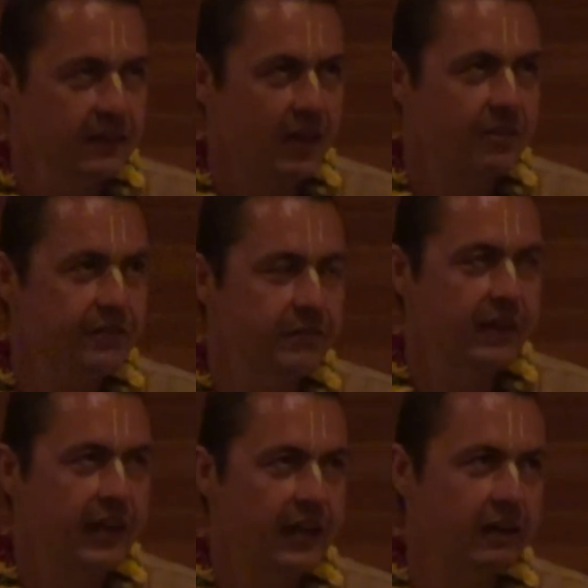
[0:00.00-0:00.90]
Often we
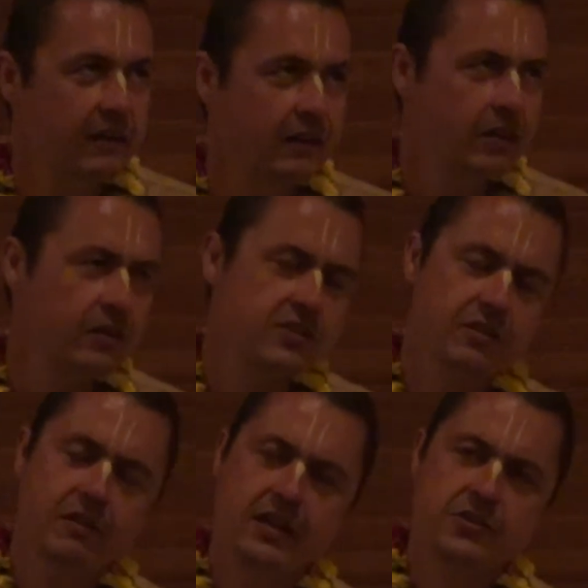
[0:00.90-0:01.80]
hear, oh, it's a
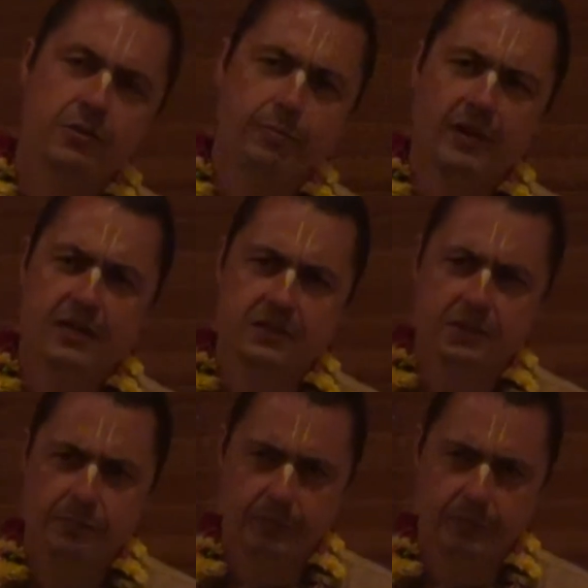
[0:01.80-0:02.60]
gradual process.